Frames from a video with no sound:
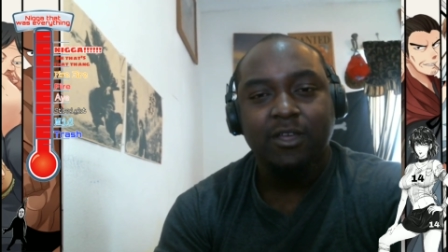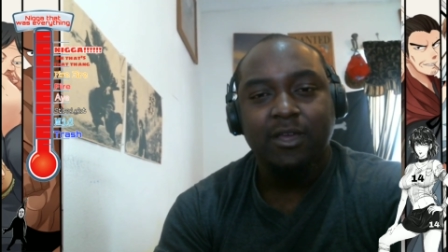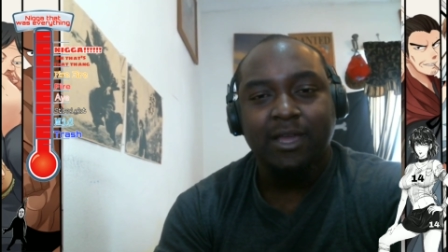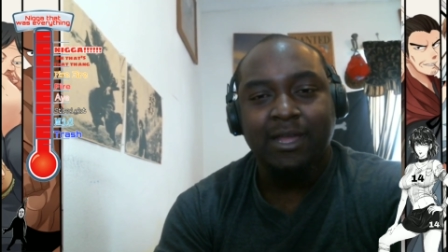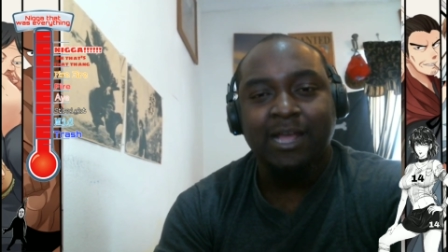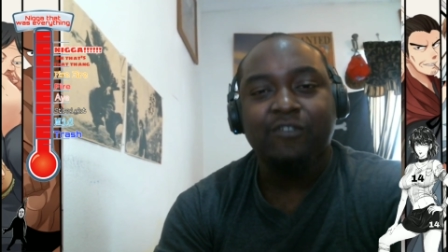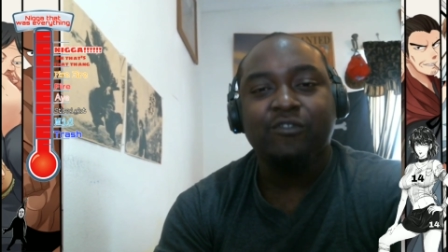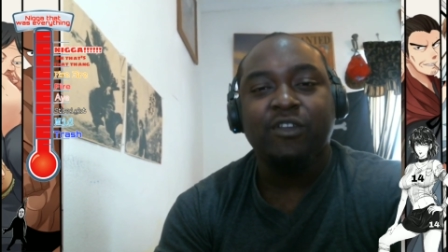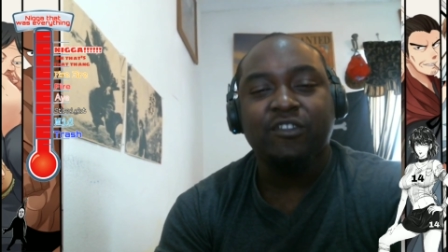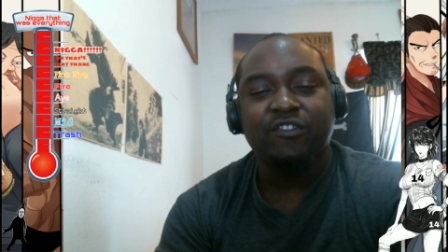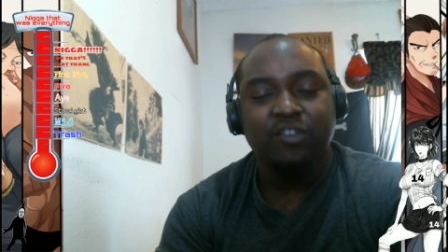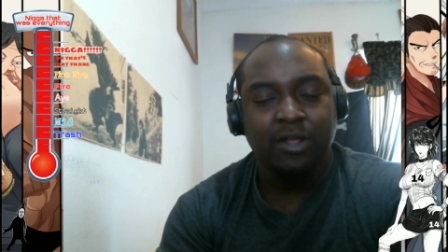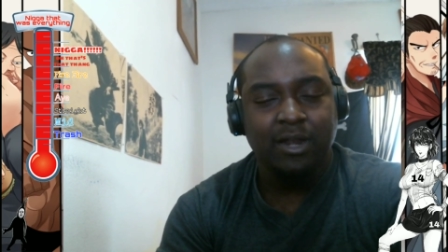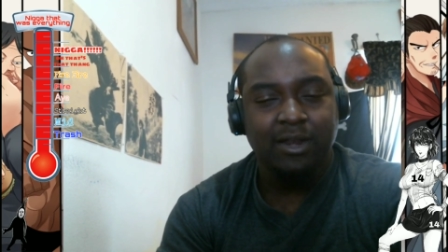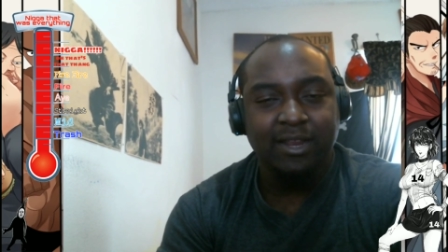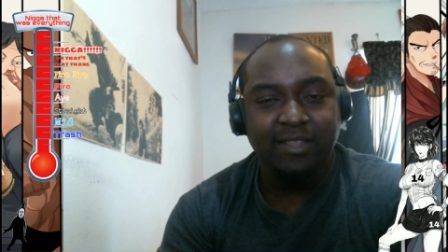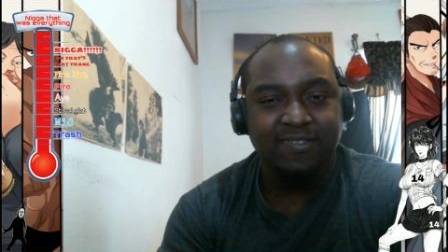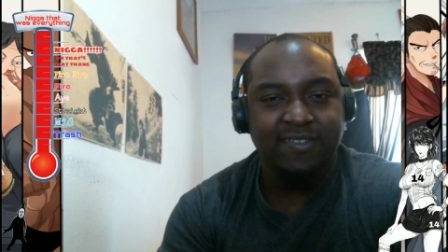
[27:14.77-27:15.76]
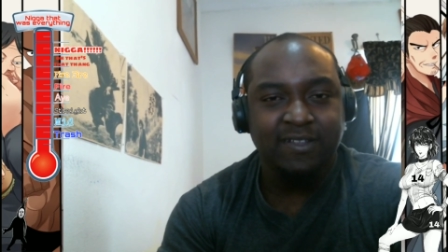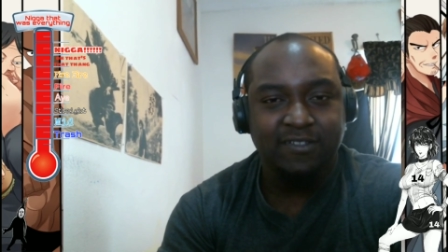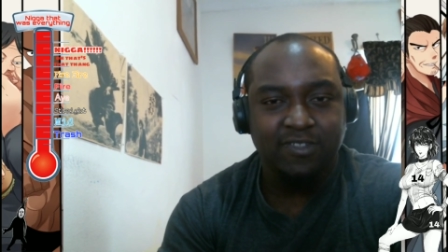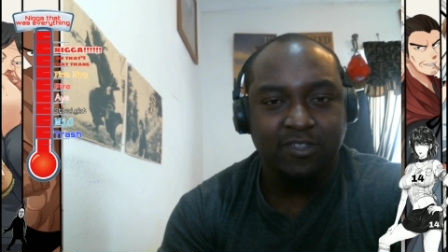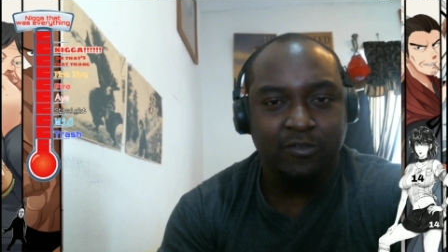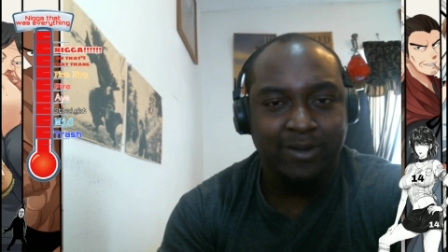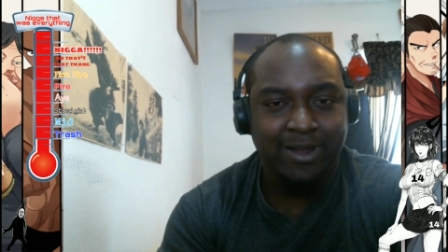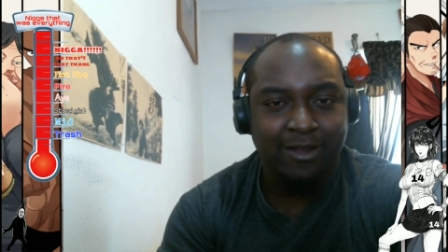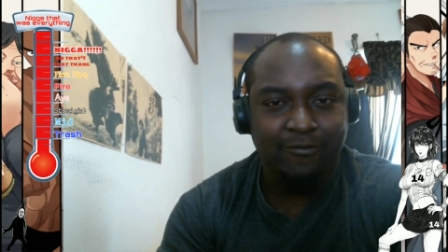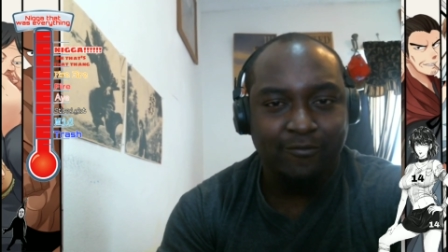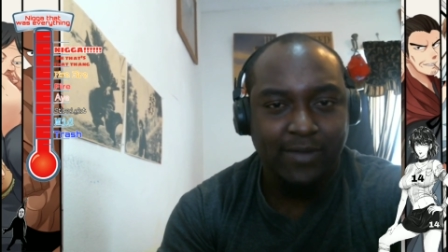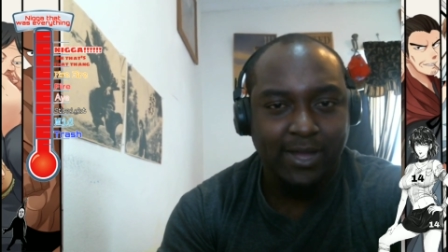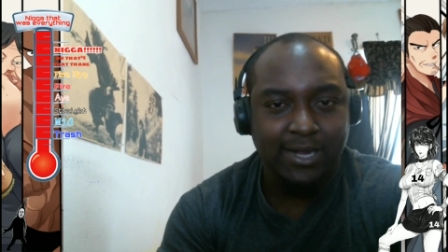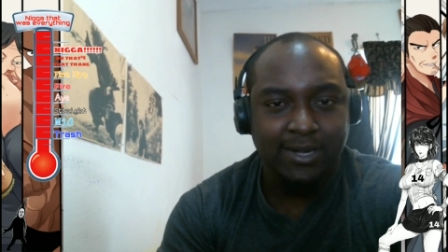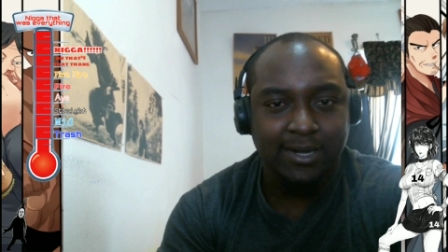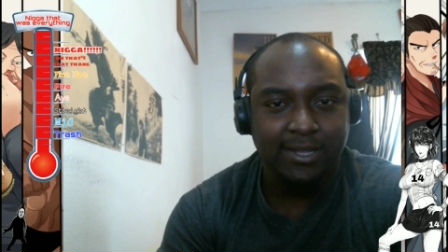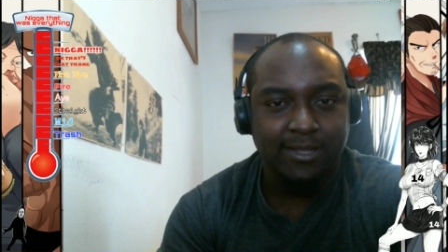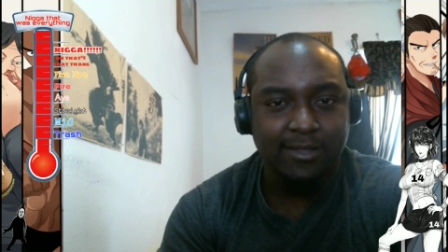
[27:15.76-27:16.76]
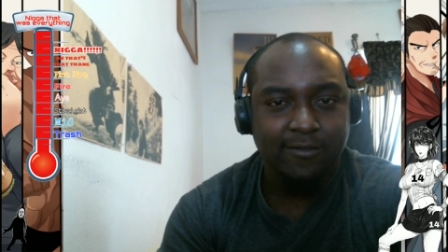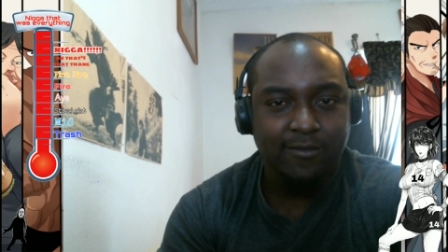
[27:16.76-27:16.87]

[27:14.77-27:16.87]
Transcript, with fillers: And that's when it started listening to the ground fighting.